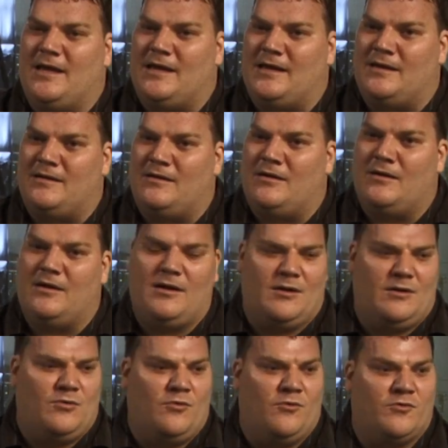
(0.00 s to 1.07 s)
In
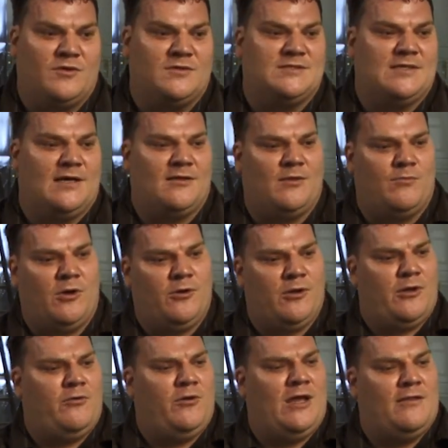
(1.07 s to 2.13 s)
North and South
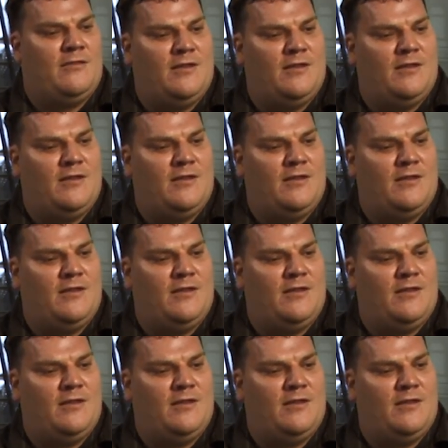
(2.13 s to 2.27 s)
America, we had